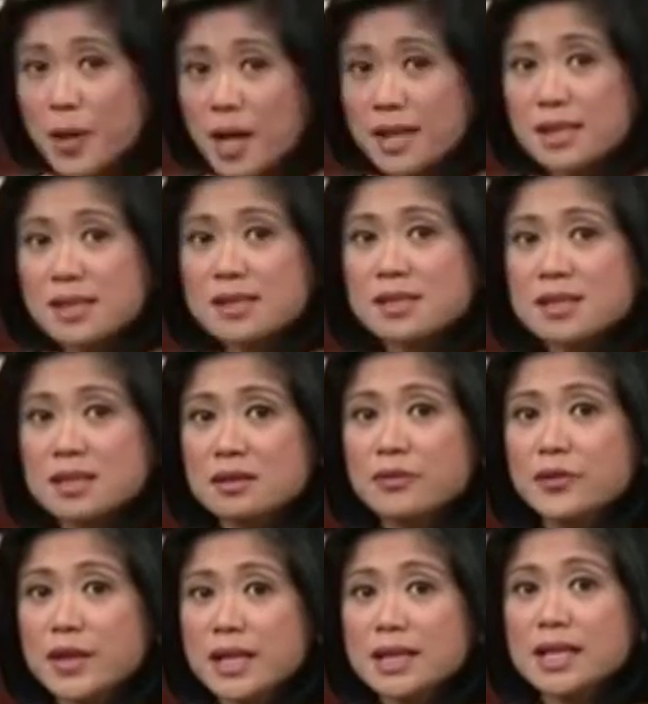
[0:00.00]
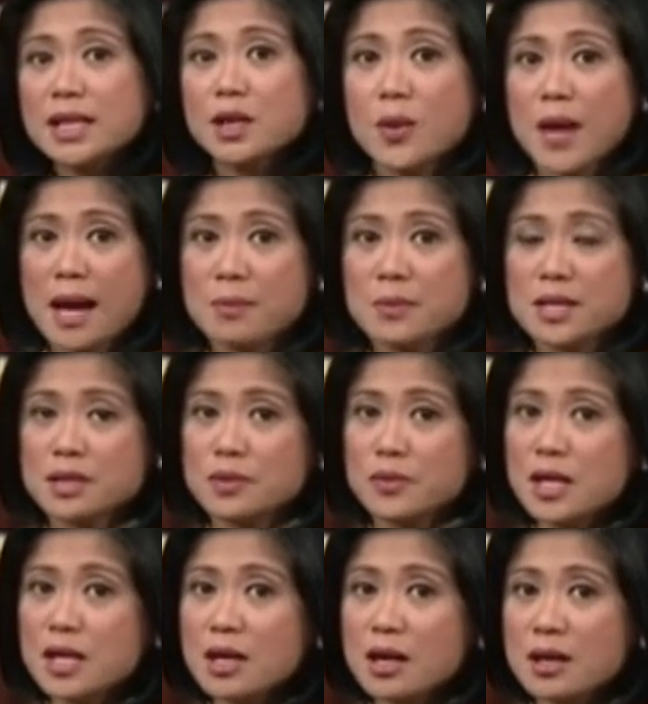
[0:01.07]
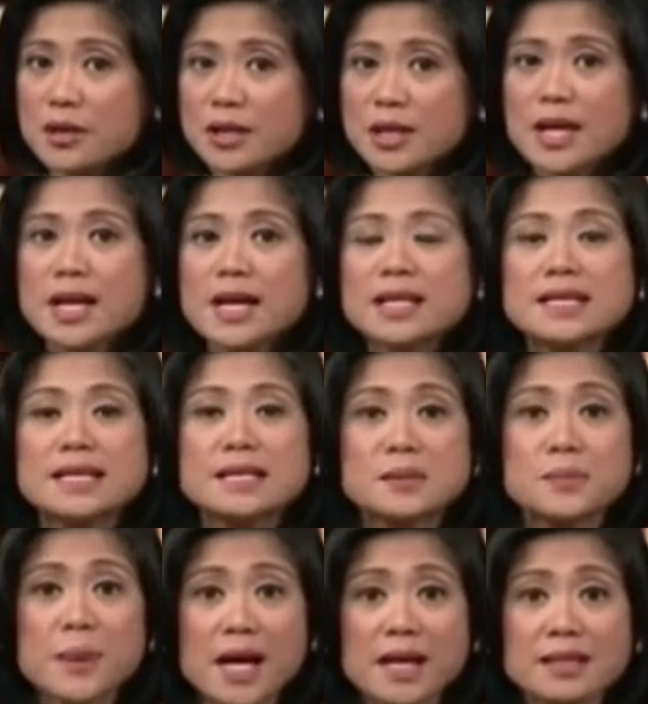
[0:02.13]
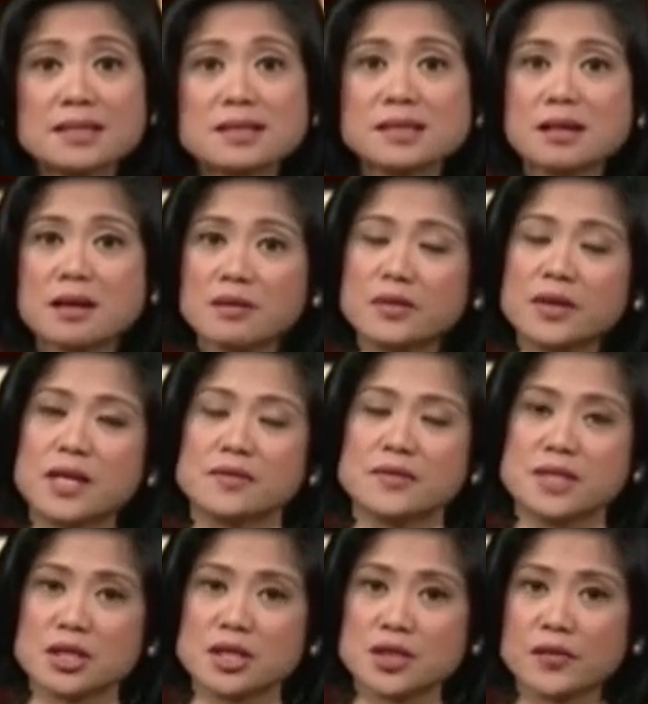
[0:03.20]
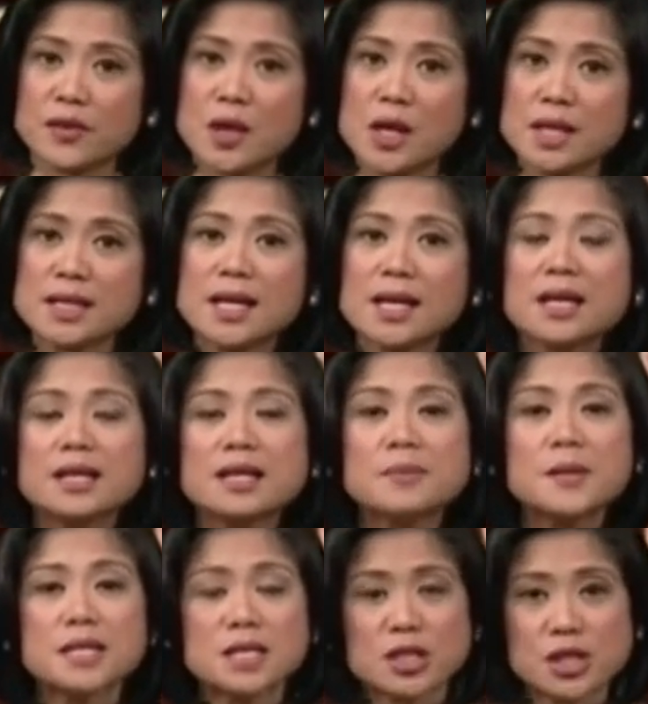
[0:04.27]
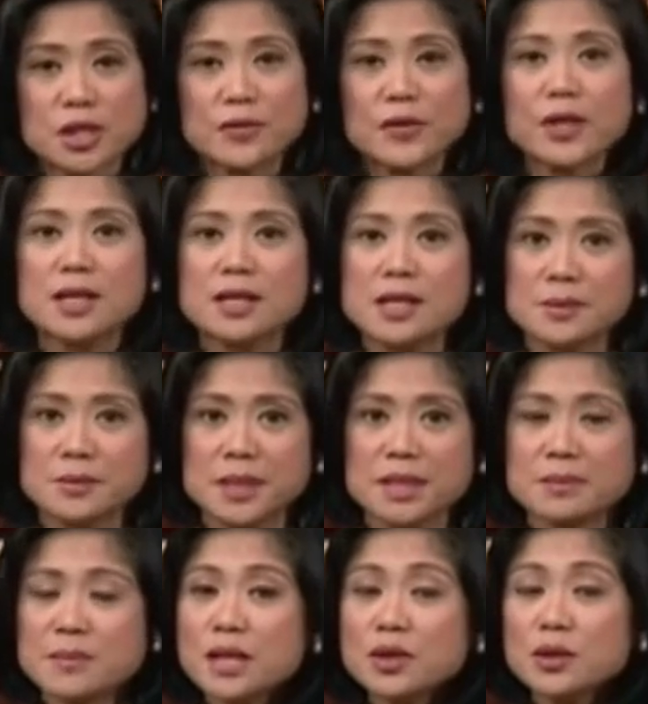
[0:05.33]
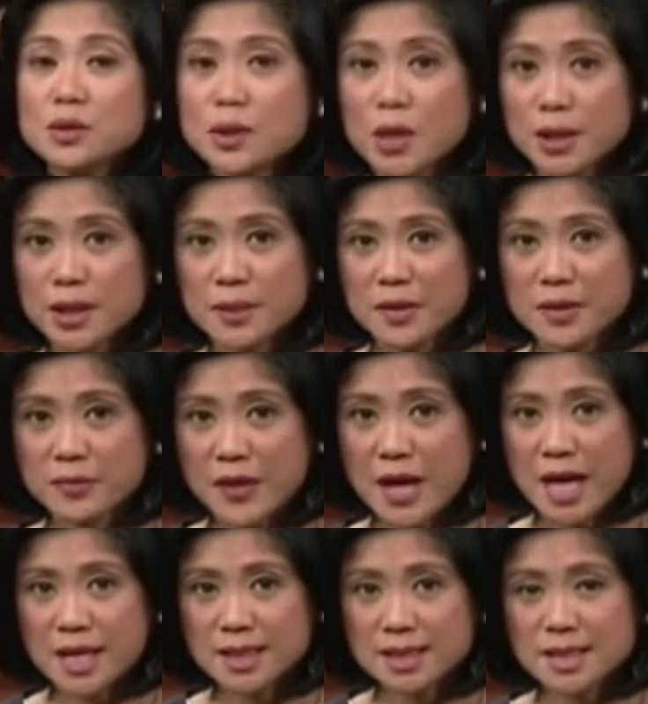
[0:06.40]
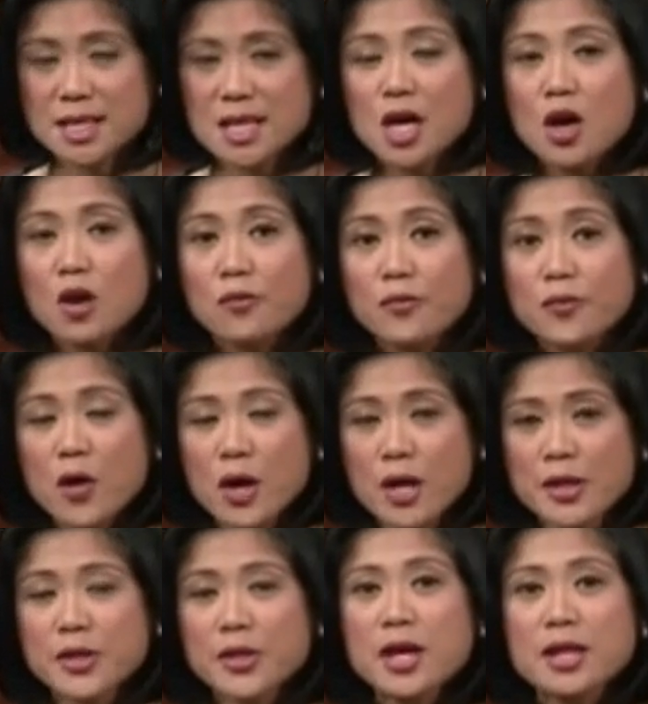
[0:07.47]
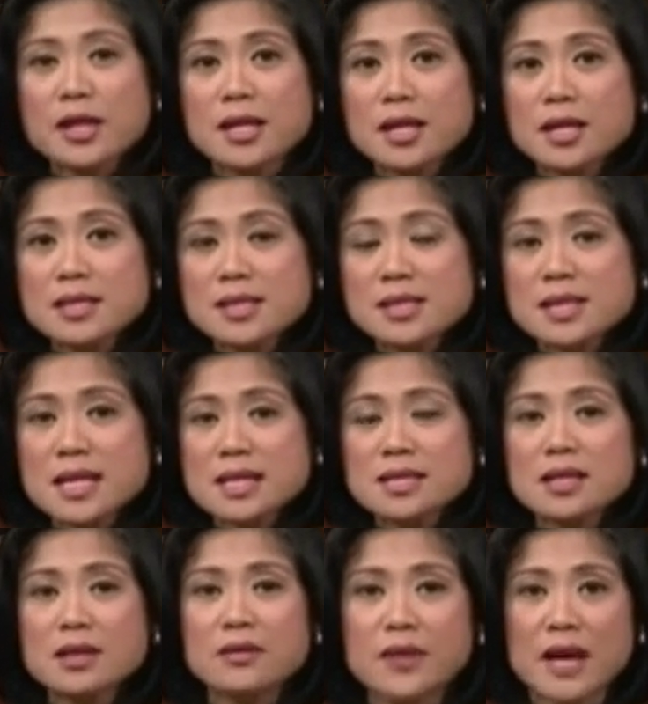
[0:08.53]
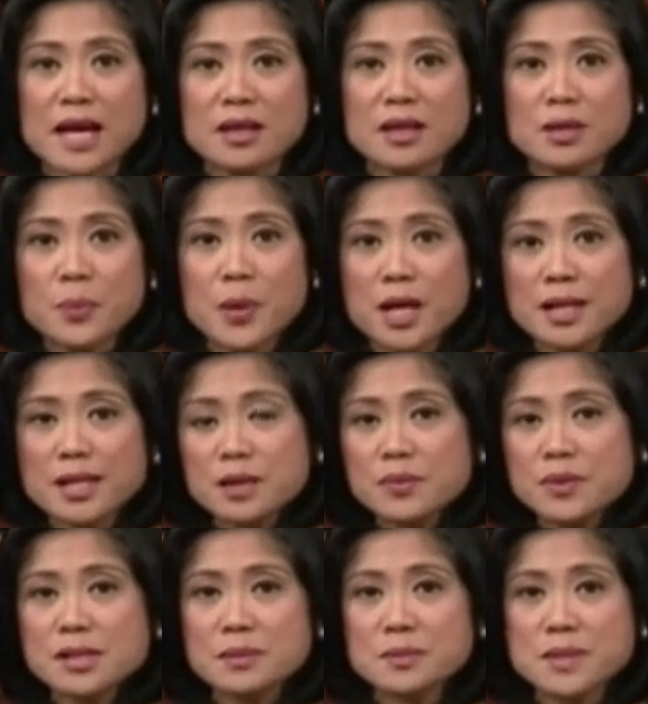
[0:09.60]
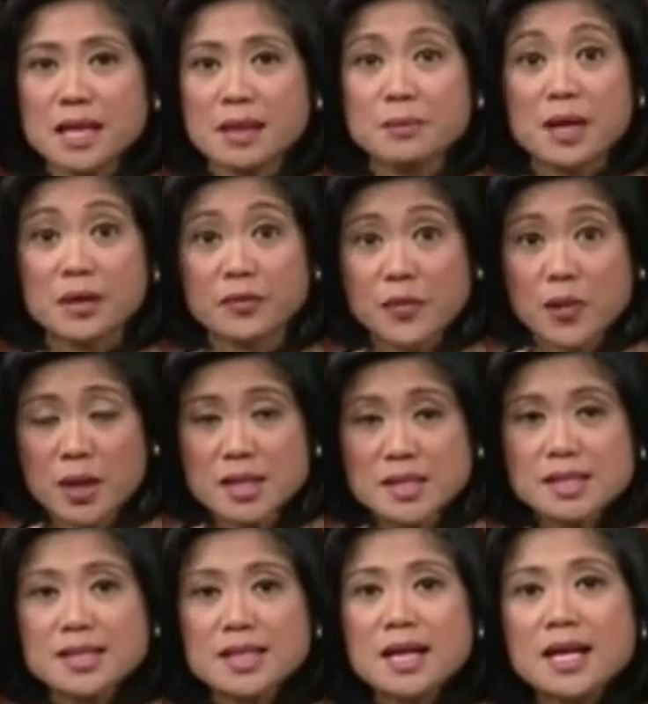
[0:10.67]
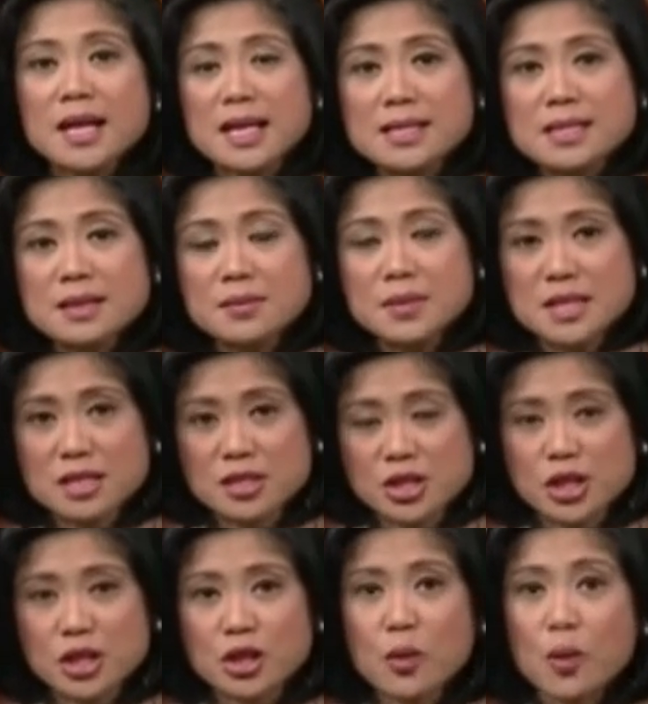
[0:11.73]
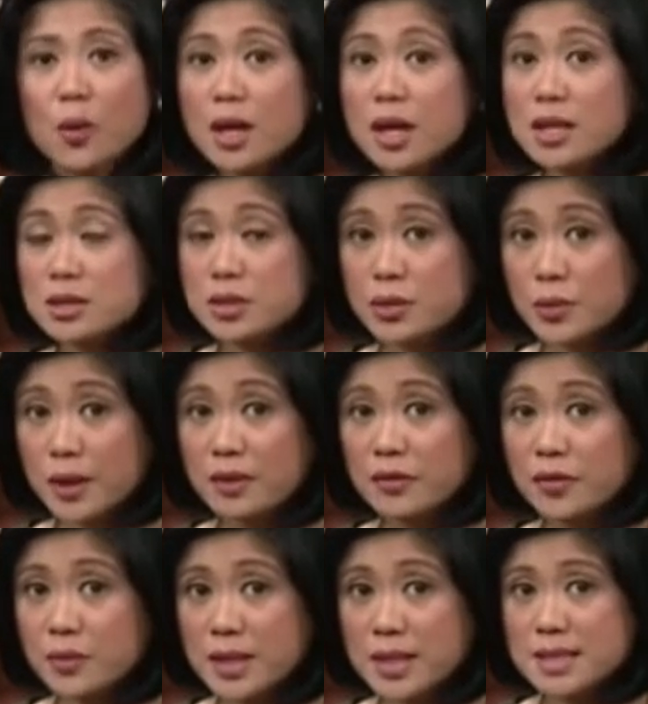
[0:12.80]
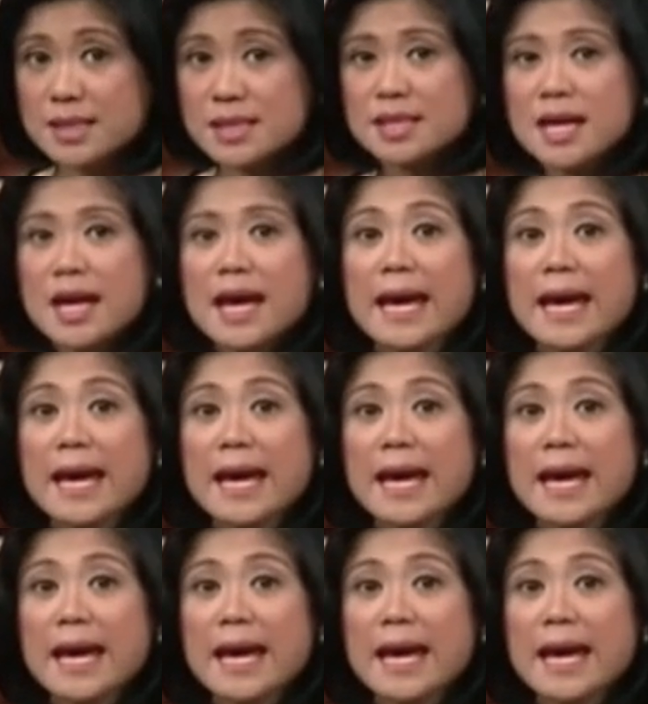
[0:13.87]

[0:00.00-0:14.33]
party still freely cohabited with the other, despite discovery of such fraud, the petition for annulment may no longer be filed. Fourth, the consent of either party was obtained by force, intimidation, or undue influence,